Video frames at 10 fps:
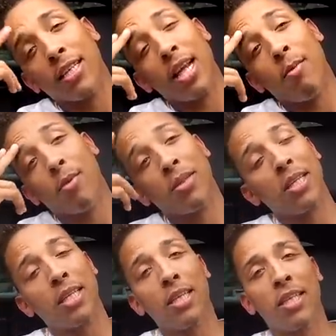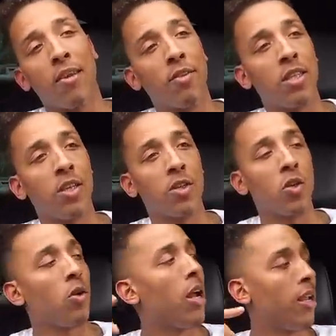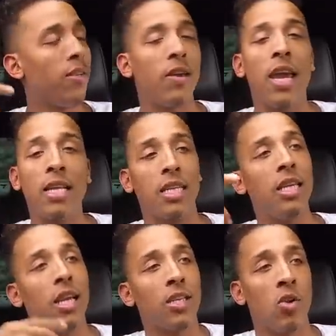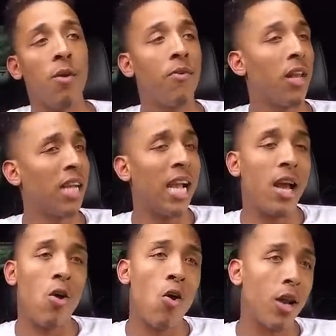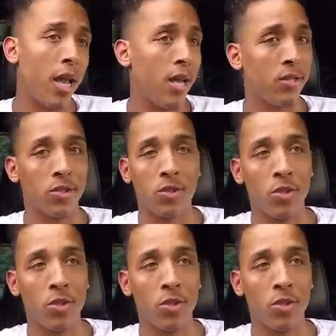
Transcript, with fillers: this time I'm 16, 17 years old. I ain't even 18 yet, so I'm feeling like I got all the answers.